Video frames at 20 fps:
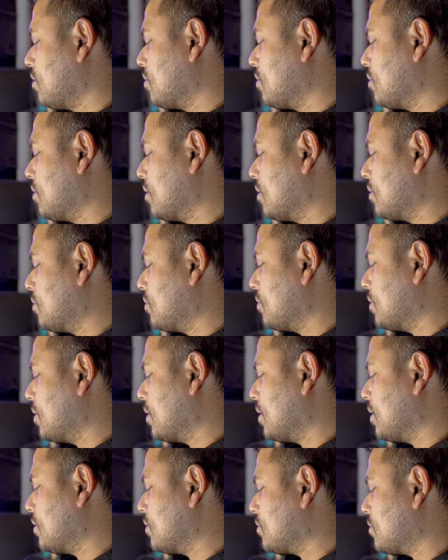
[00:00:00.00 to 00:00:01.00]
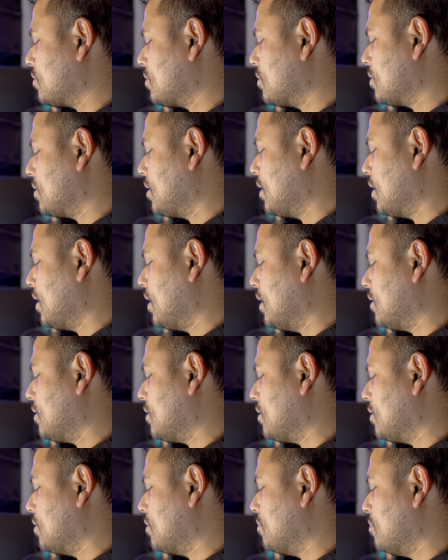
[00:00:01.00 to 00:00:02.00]
Going to
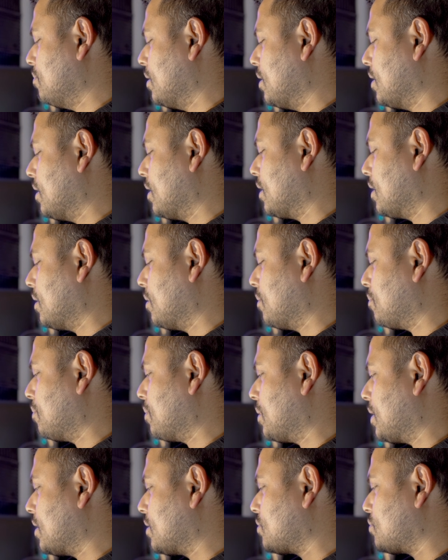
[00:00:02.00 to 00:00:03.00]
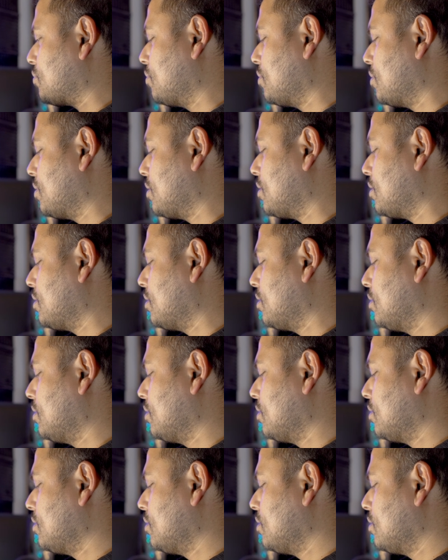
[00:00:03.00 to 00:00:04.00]
enter my password.
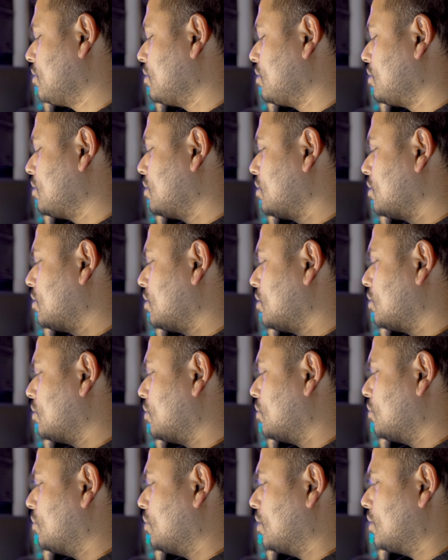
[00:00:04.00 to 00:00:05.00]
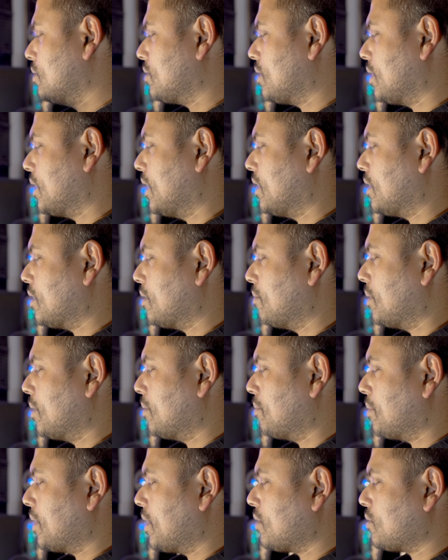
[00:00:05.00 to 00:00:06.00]
Once I enter
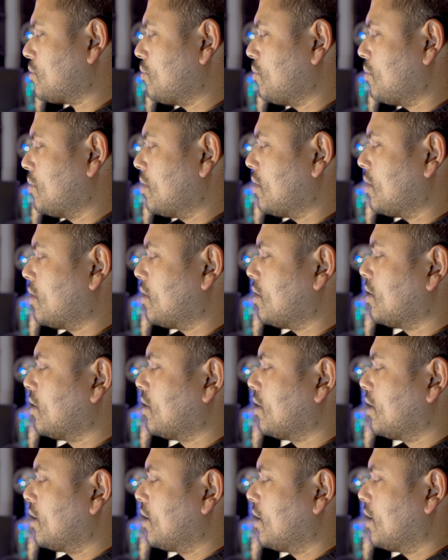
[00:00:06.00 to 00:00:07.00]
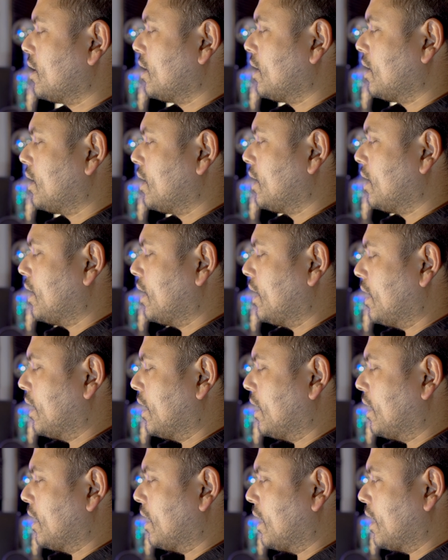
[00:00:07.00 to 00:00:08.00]
my password,
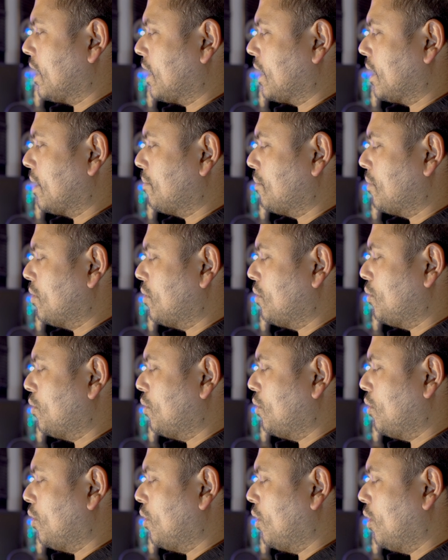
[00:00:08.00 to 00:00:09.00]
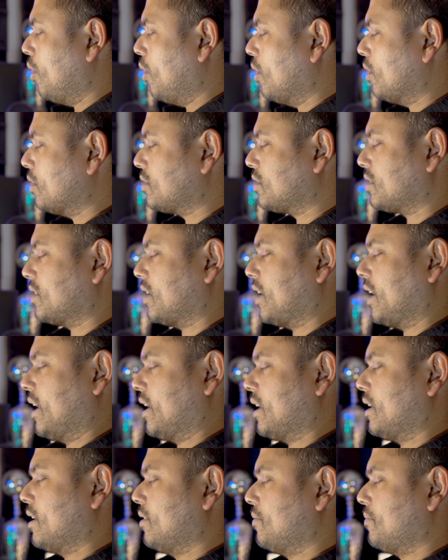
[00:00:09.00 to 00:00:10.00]
and I am all
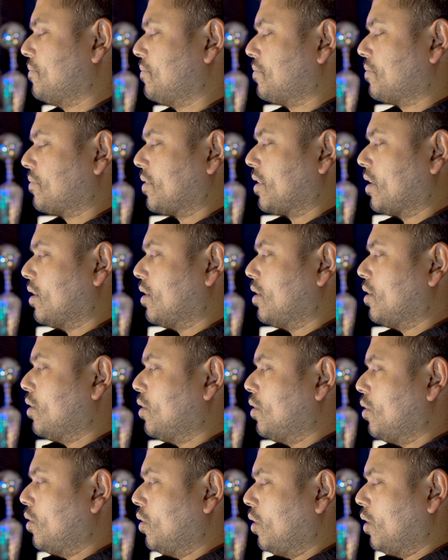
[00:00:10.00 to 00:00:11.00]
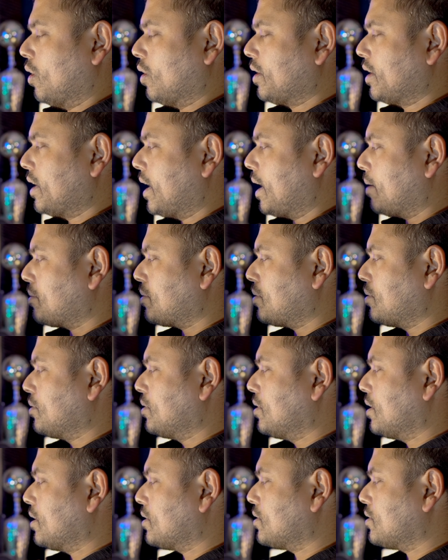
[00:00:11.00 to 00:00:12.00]
set. All you have to do